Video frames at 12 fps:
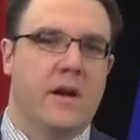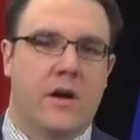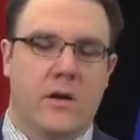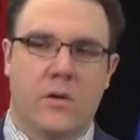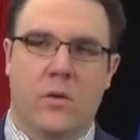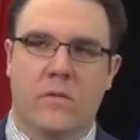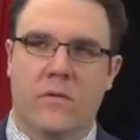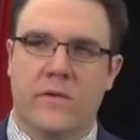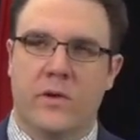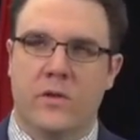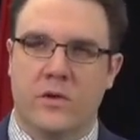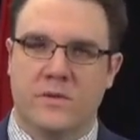E R
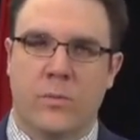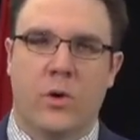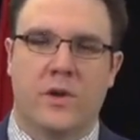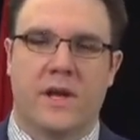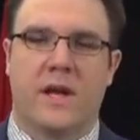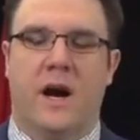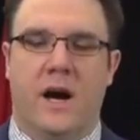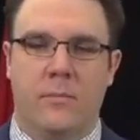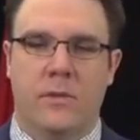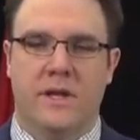overview. There's more to come.